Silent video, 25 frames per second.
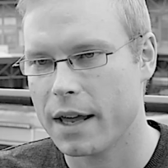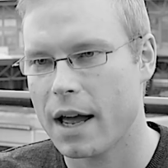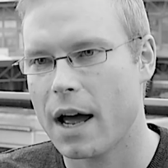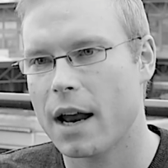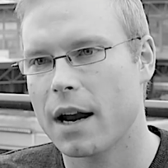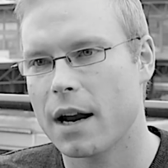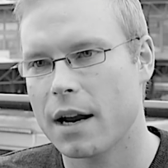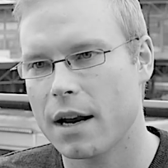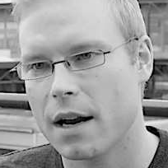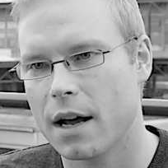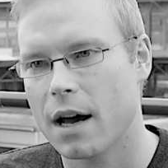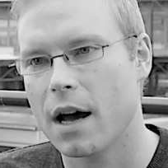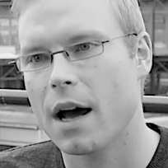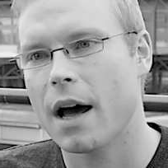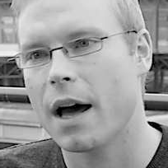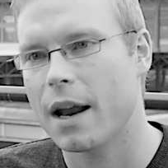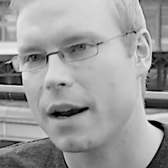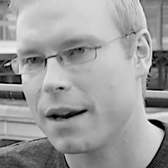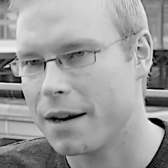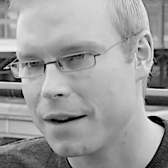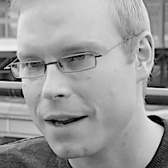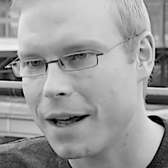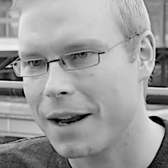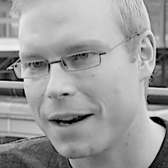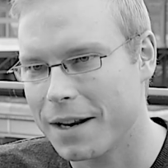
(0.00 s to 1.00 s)
Canada
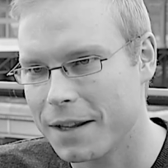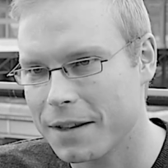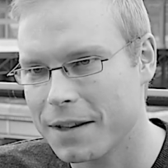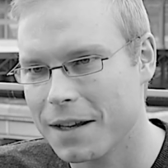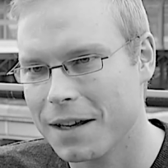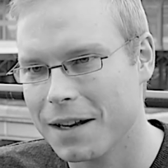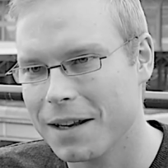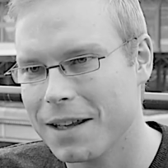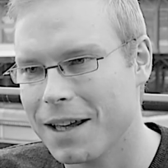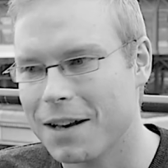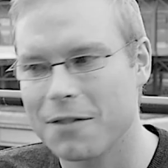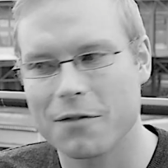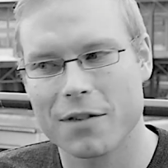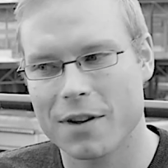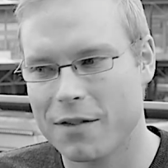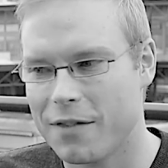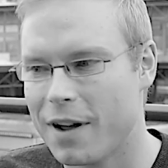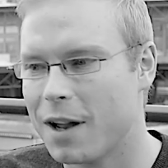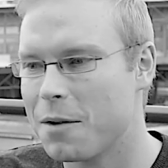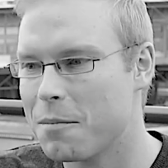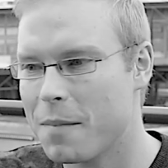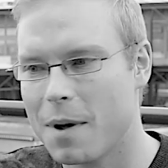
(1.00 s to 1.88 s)
and Italy, and we've had